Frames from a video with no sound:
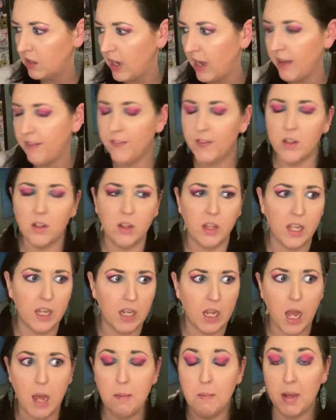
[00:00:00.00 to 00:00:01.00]
I feel
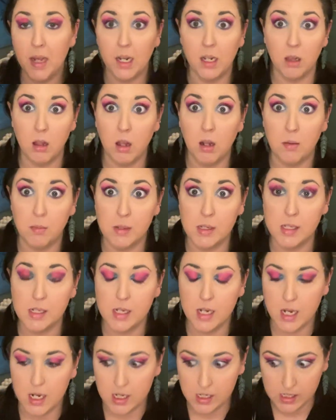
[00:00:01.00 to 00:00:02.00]
like I made a lot of
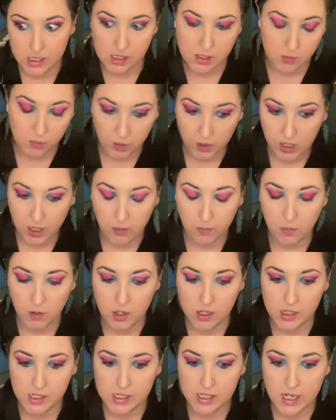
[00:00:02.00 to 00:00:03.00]
mistakes is what I
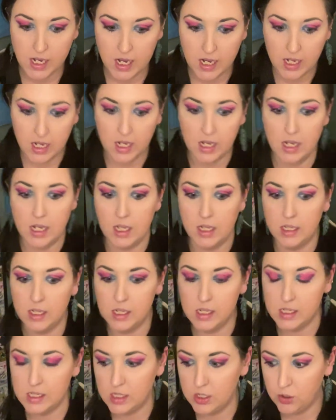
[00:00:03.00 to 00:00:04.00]
want to say in
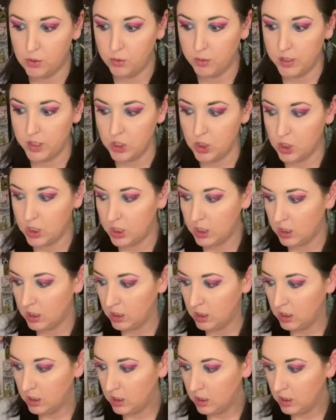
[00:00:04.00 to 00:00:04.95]
this situation.